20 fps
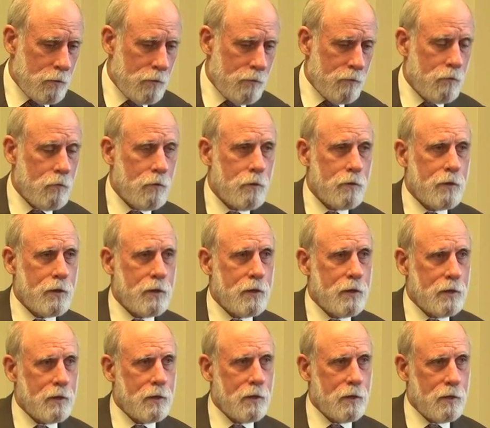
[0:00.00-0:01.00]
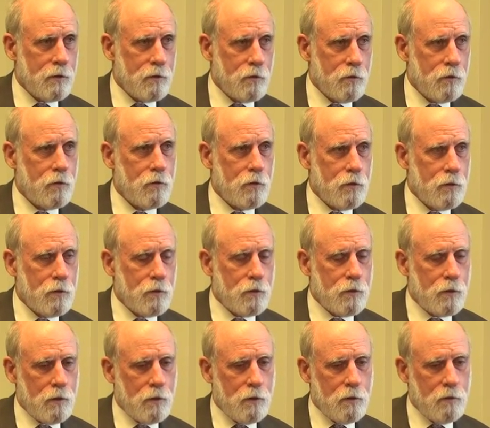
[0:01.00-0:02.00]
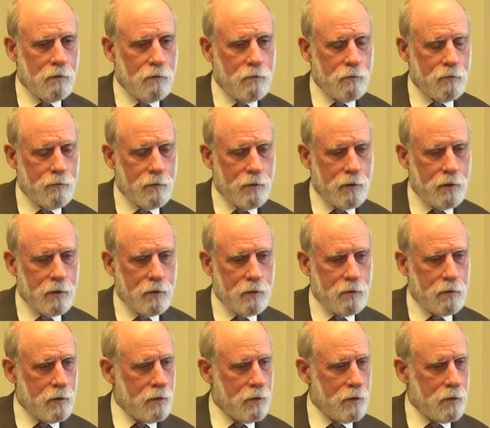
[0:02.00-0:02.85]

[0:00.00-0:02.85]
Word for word: before the existence of uh,